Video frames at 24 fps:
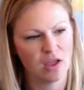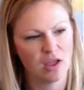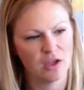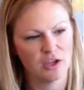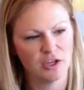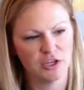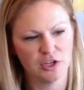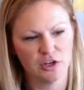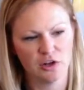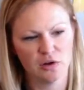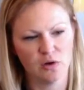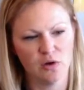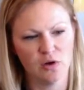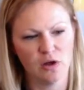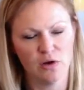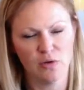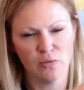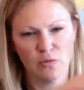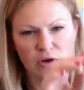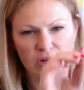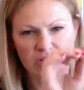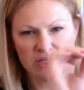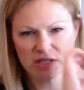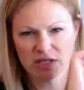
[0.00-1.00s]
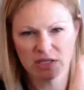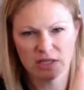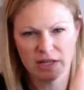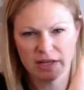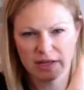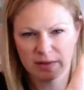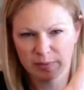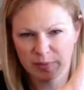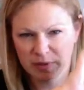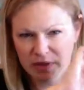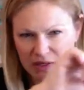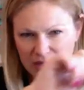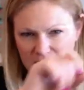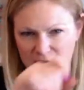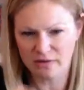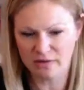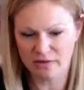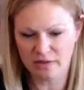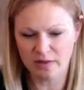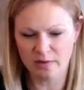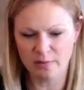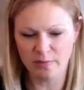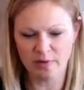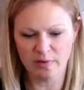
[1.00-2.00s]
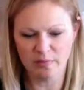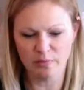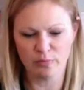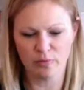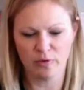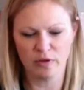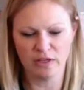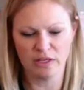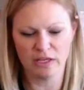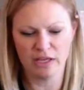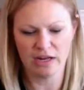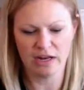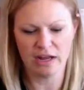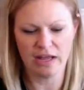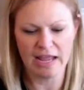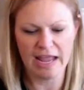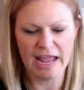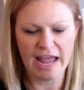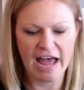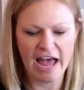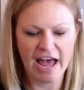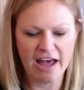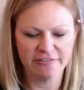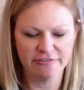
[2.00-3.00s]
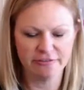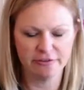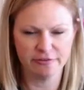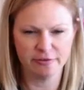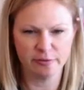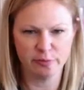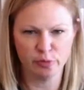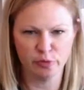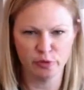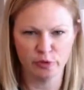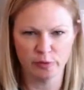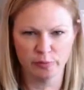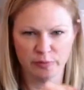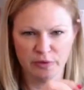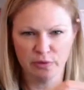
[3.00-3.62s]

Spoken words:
You don't want to like peel them and get a half of a bloom.